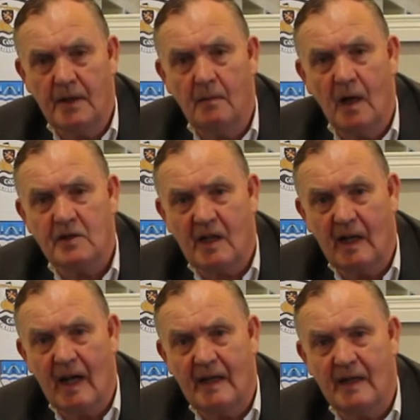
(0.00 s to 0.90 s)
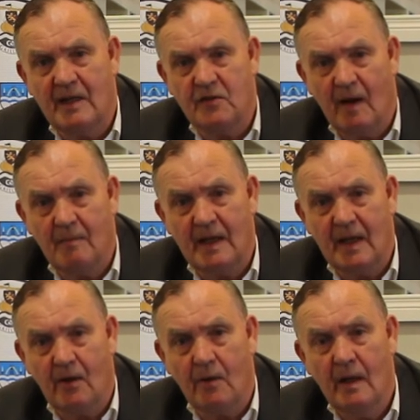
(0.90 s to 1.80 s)
Tomás Gullan and his family
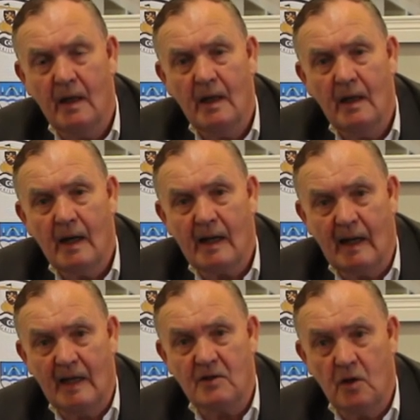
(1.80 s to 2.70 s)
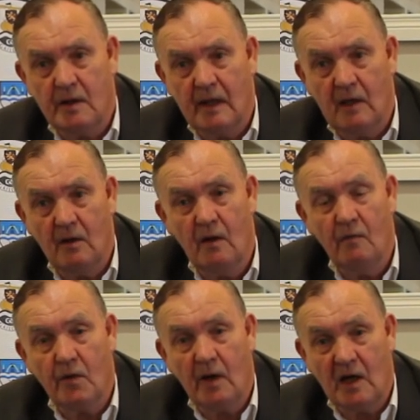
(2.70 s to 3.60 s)
here at Gullanes Hotel
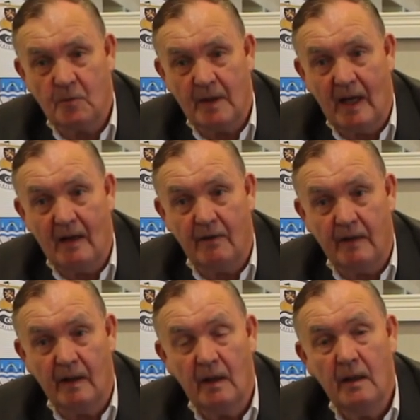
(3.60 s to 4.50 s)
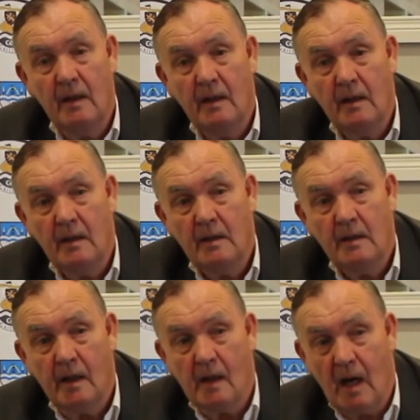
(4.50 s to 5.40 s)
for their hospitality.
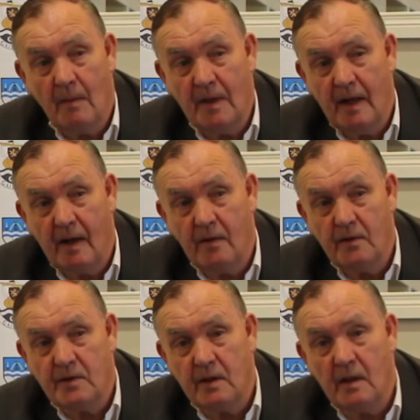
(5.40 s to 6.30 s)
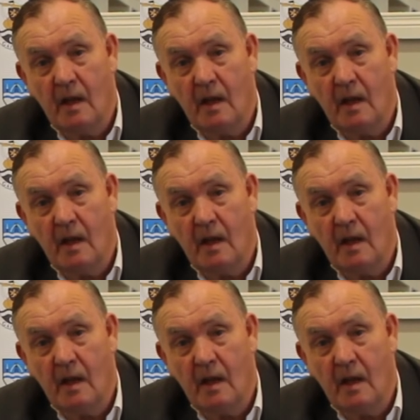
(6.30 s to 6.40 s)
They accommodated us